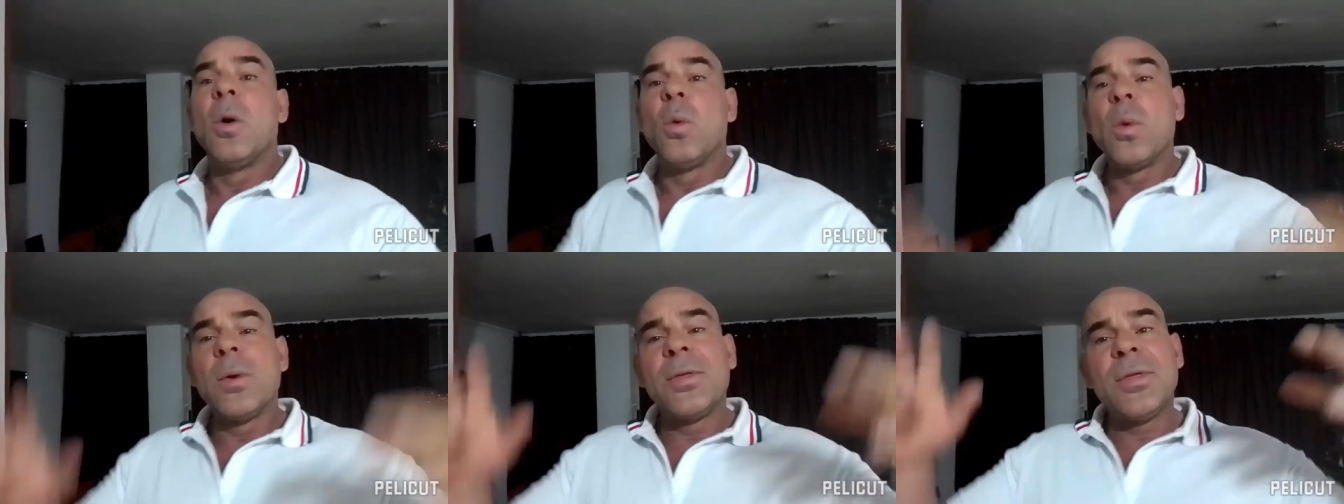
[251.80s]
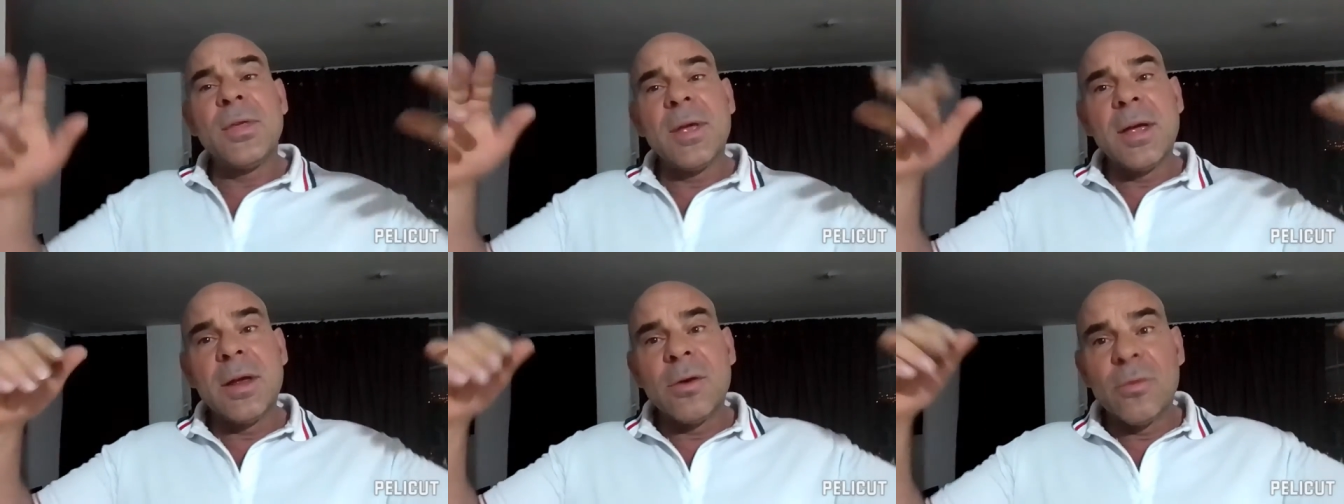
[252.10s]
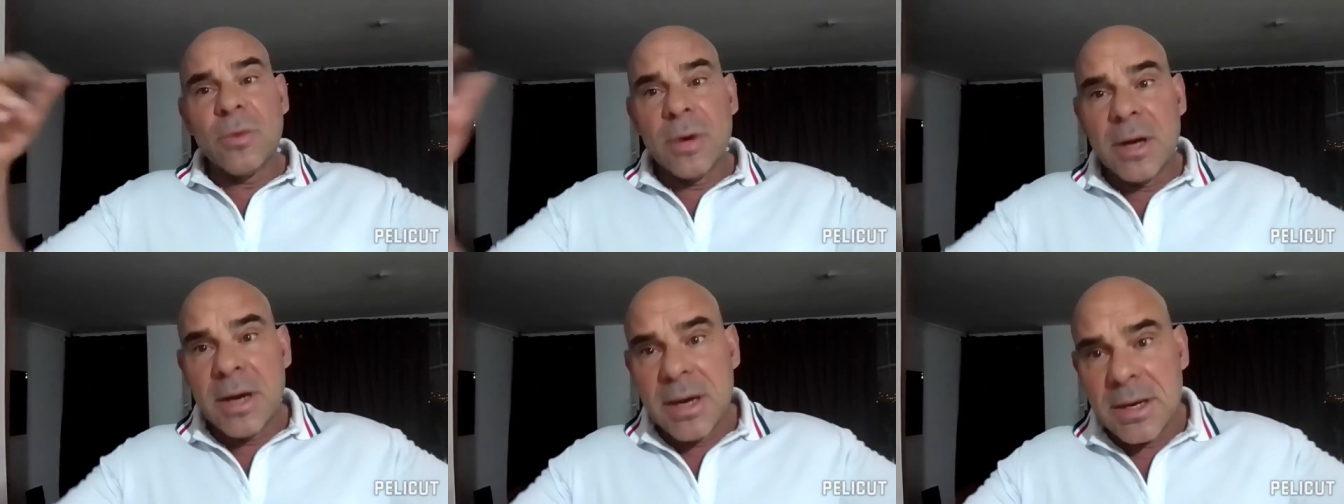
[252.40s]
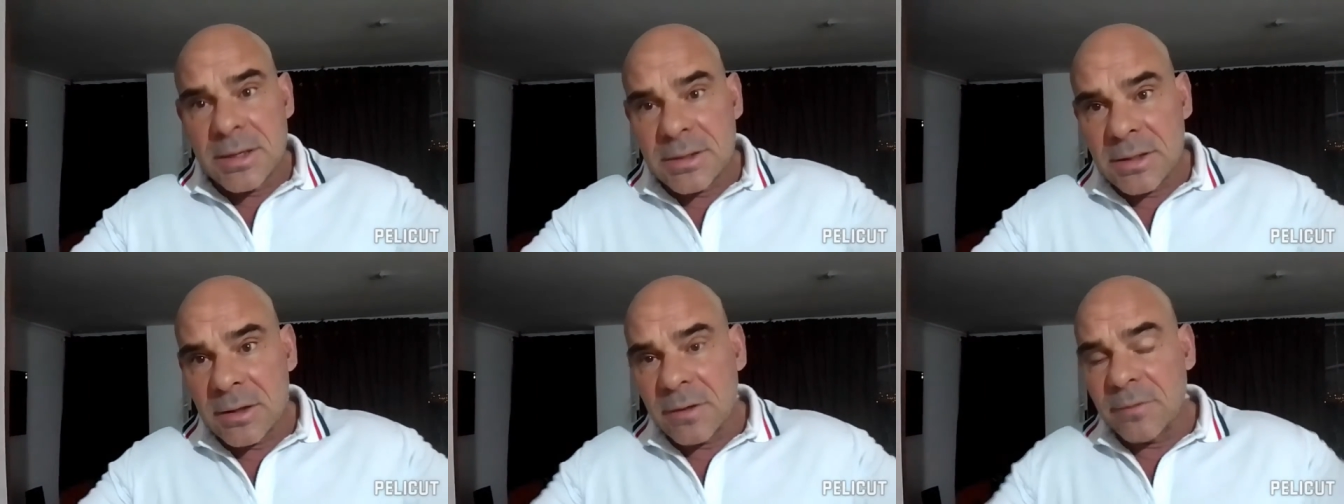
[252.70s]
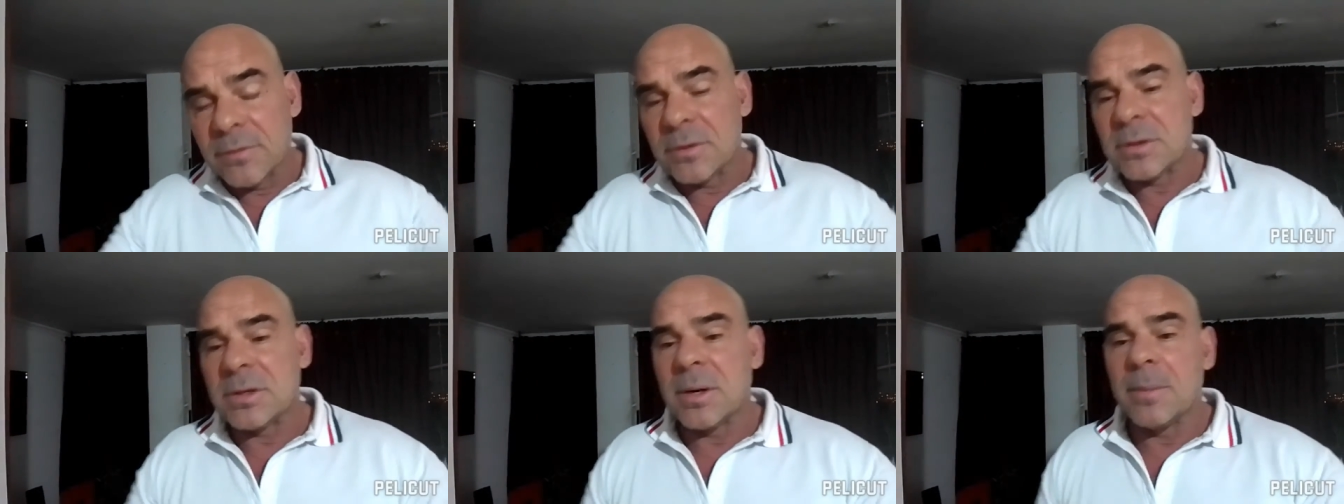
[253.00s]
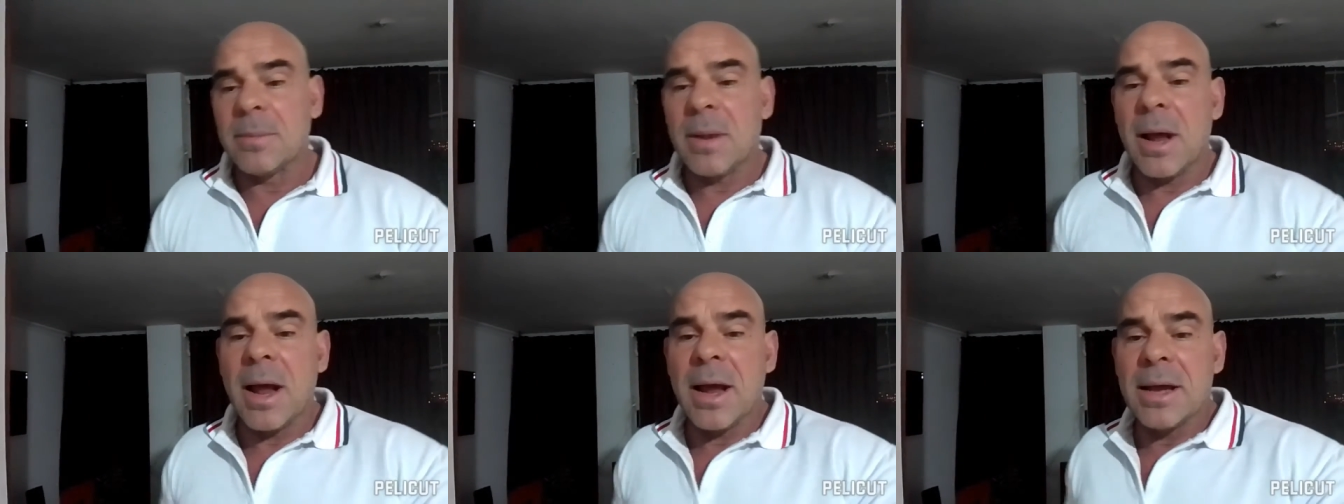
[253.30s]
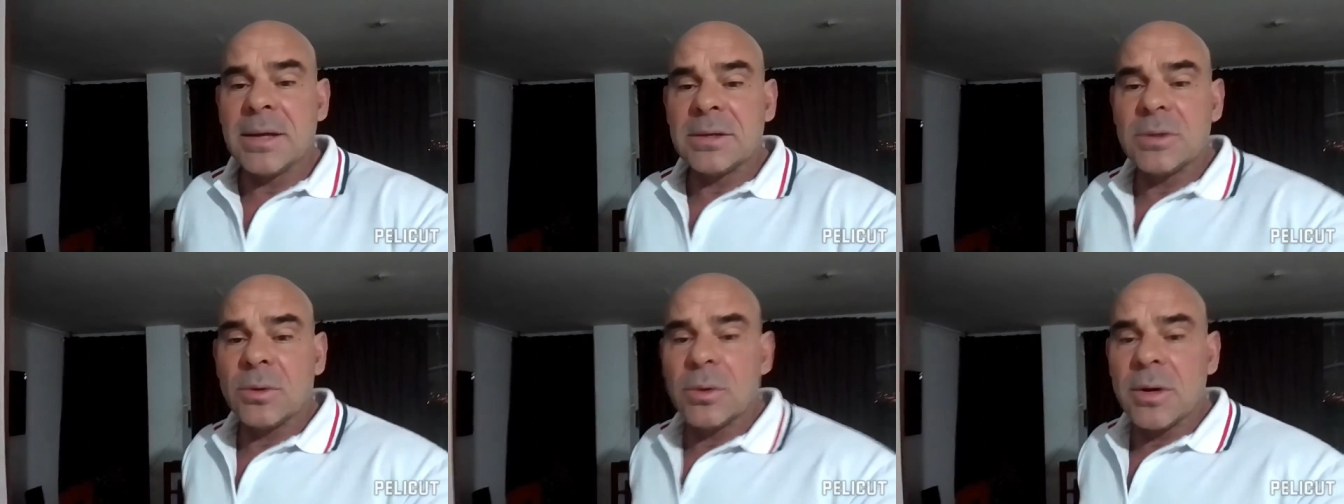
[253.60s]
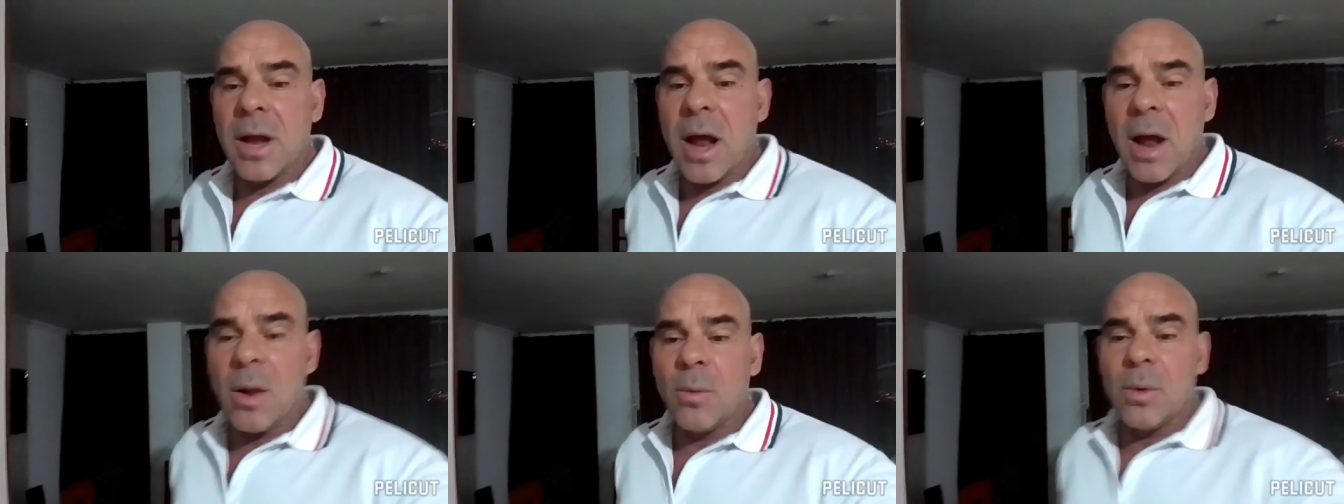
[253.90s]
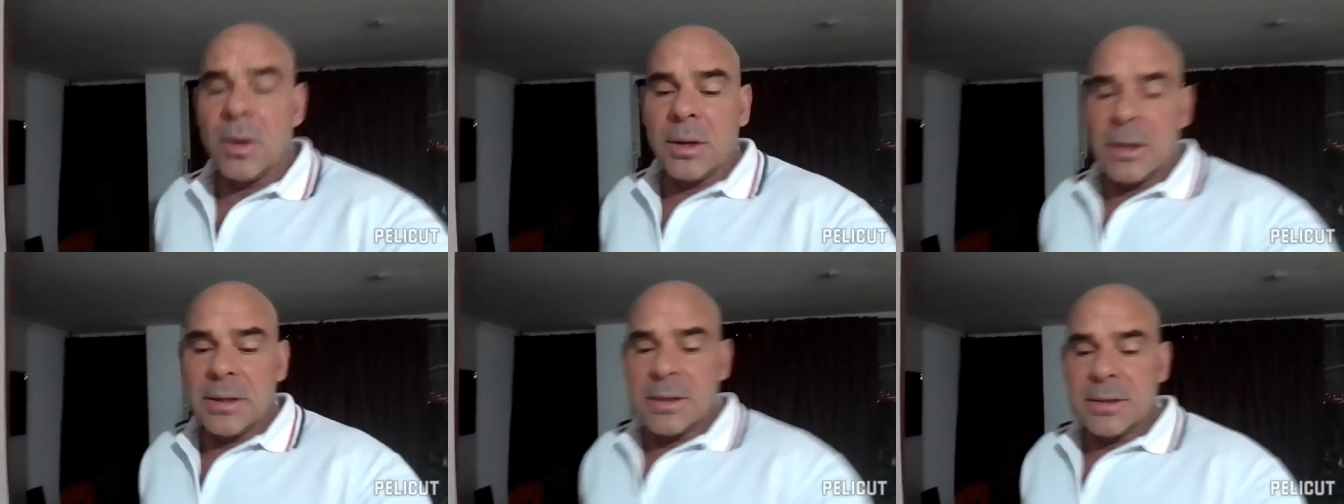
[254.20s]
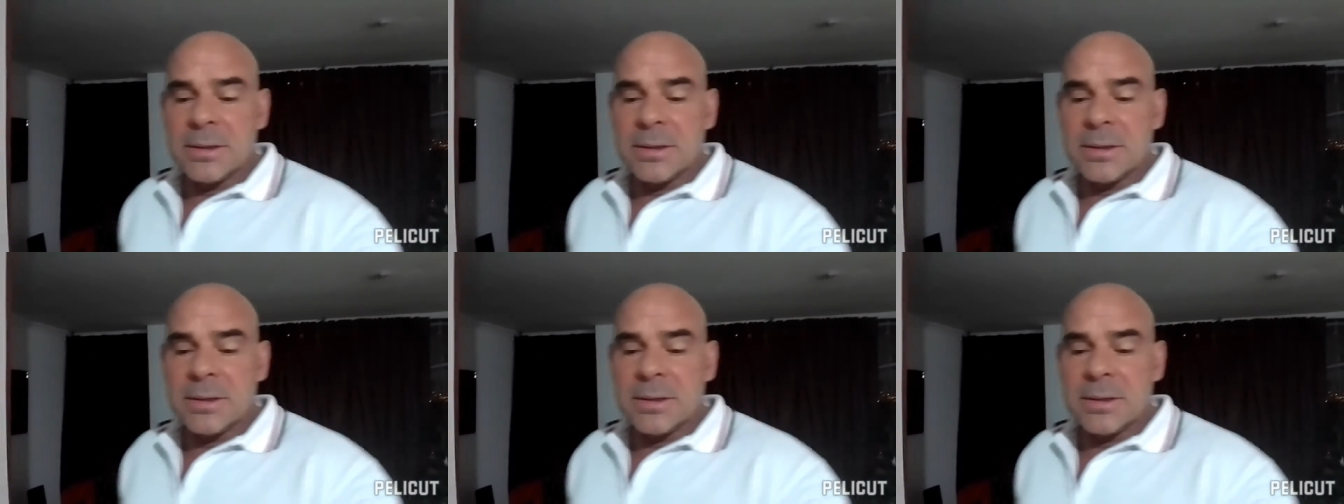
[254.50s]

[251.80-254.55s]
within reason. Some guys are not willing